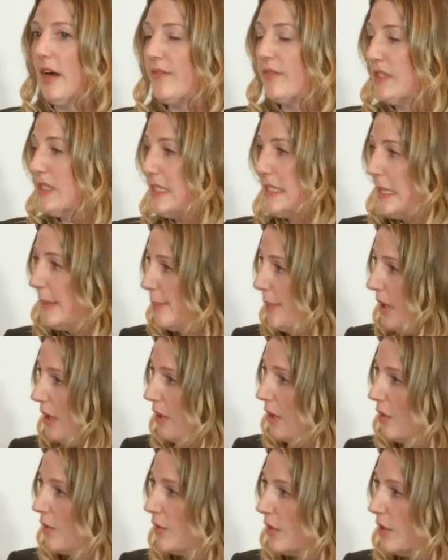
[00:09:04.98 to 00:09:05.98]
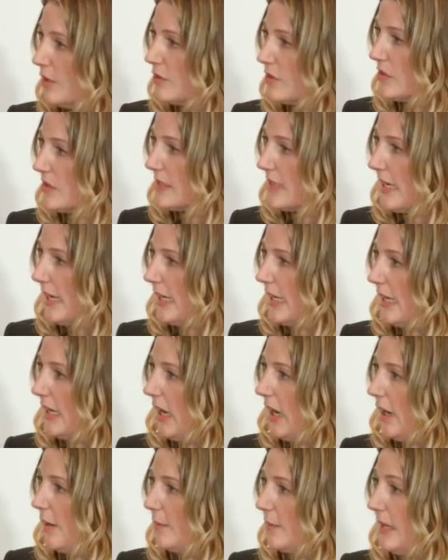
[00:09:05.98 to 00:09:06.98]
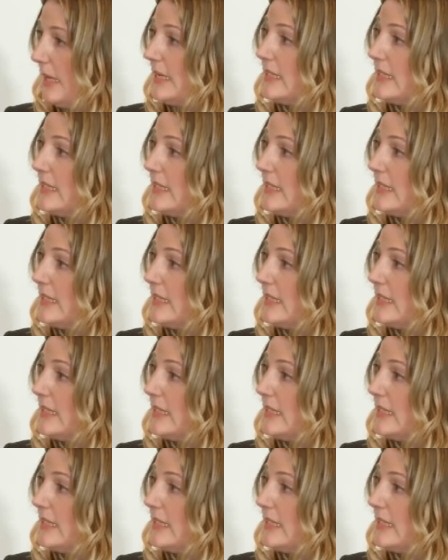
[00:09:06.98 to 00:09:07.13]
Office Depot uses it um,